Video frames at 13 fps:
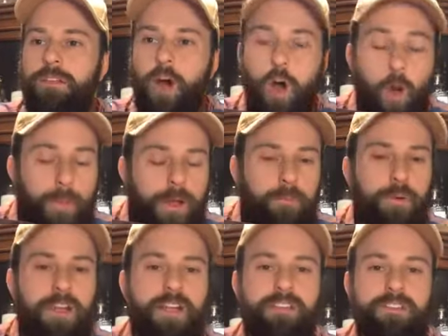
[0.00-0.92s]
the open
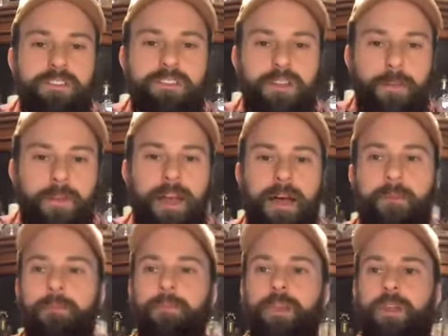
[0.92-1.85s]
brings some of
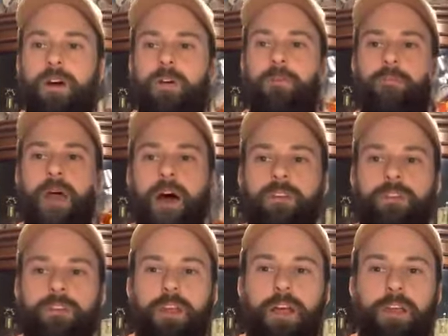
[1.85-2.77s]
that, you know,
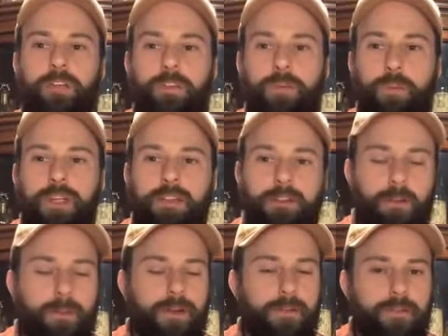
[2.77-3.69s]
melt, uh, the sweet,
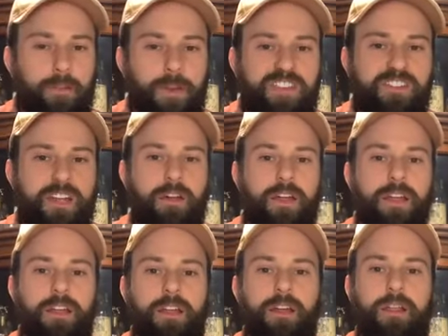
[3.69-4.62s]
there's a bit of sweet
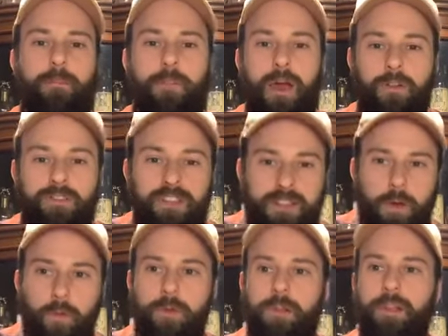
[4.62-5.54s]
cherry in there, that melted
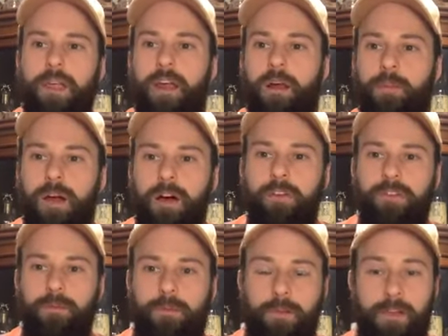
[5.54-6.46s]
corn, caramel,
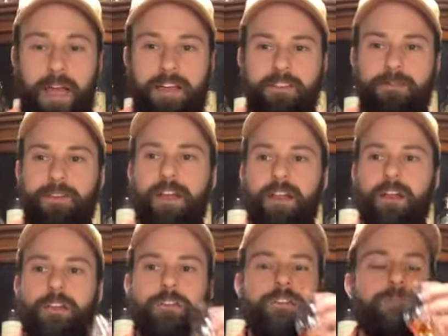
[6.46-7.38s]
some classic
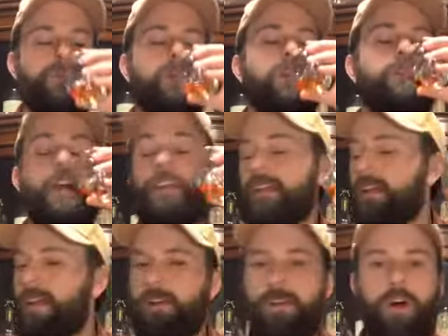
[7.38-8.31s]
vanillas that,
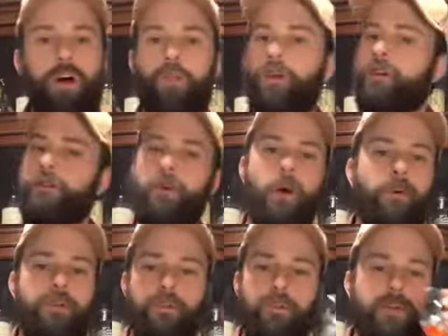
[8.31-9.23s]
that carry all the way from the
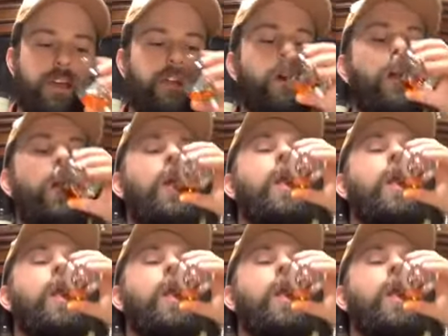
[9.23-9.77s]
open through the mid.